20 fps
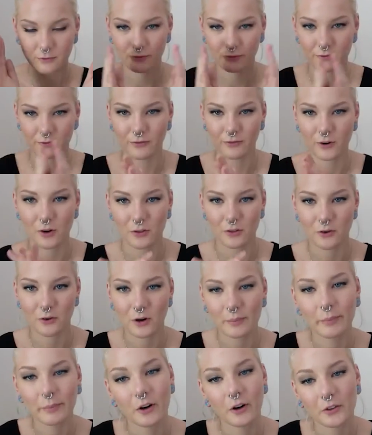further
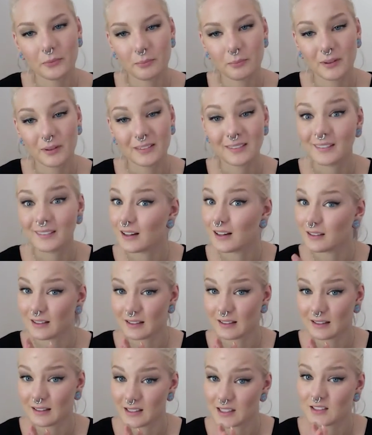apart, but not a
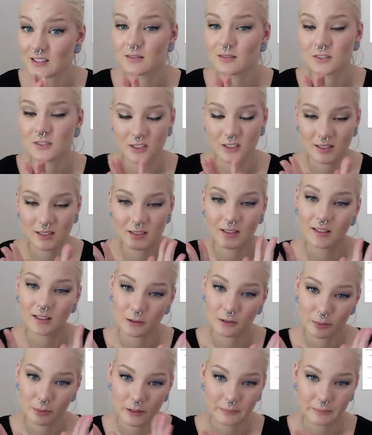lot, just a little.
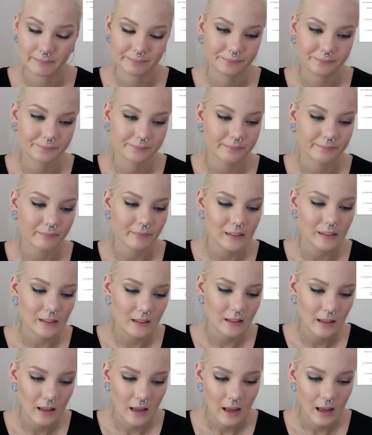
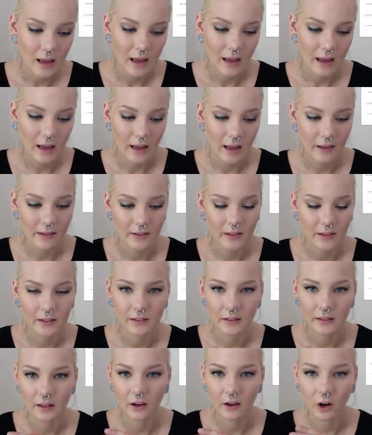And
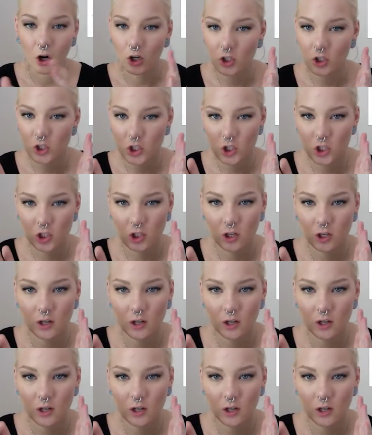the arch,